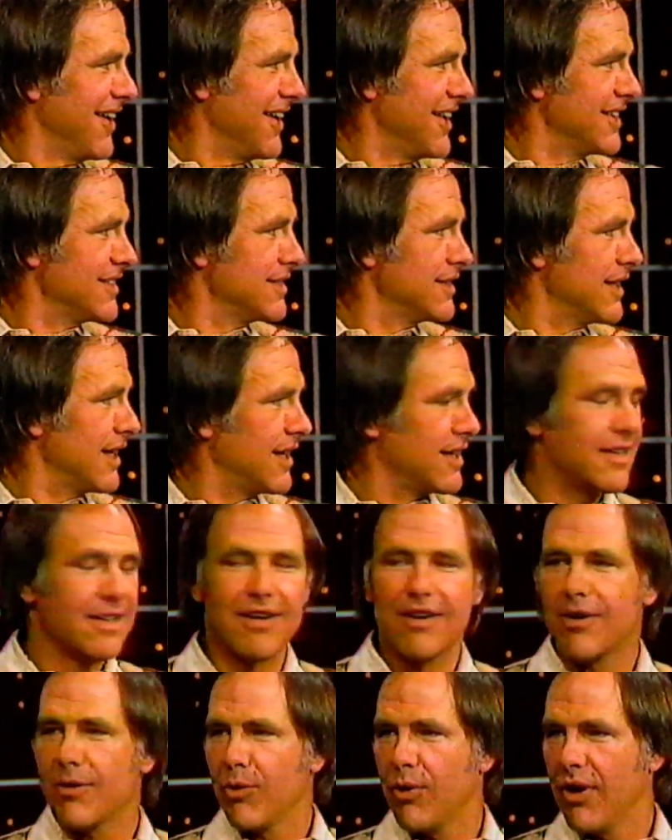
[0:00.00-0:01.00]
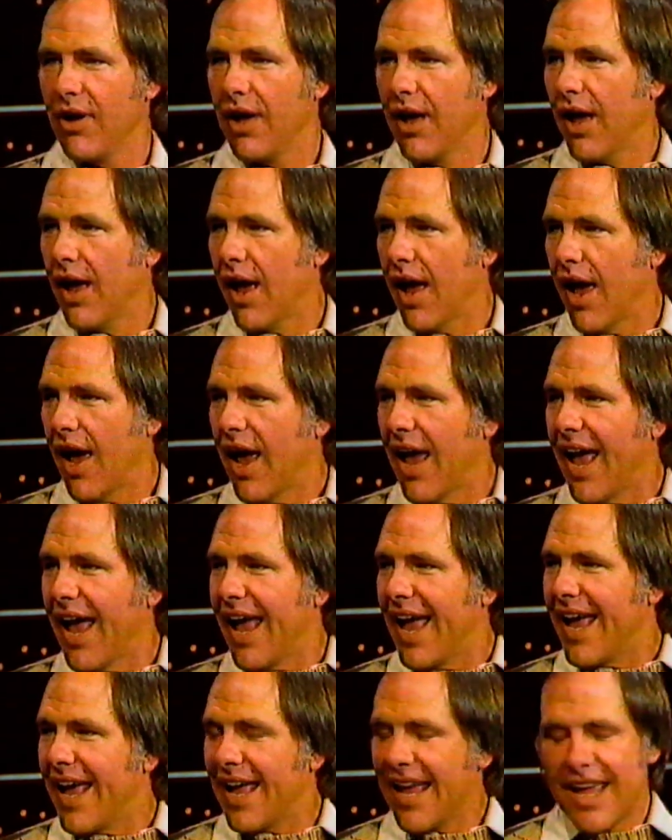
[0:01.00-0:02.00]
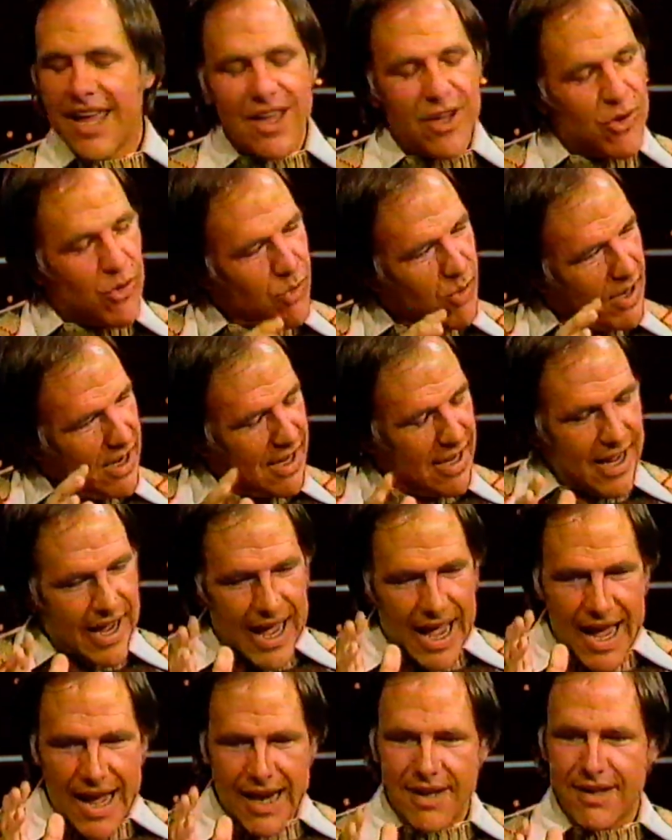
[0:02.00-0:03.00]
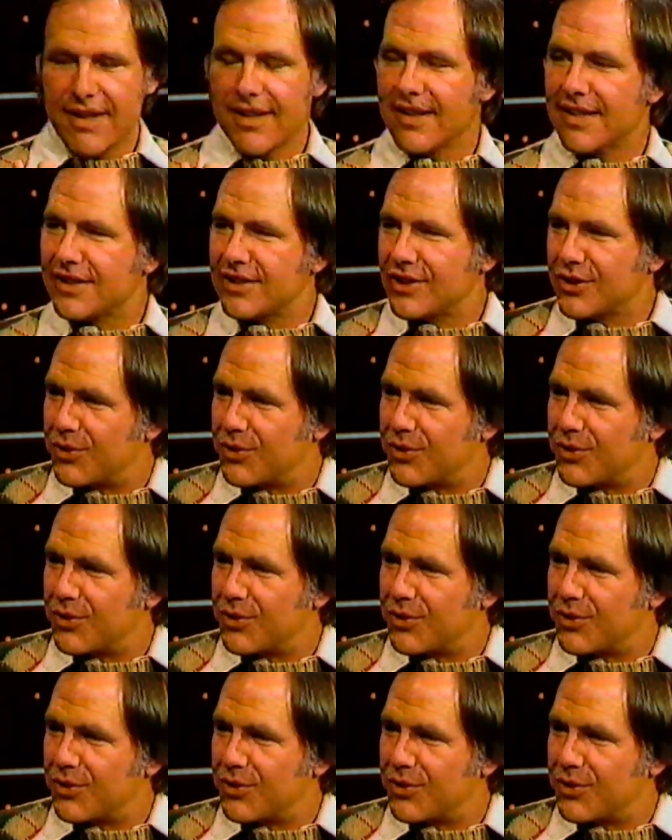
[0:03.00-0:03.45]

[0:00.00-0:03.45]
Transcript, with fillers: Isn't that terrible? He quit acting after he... He quit acting. This is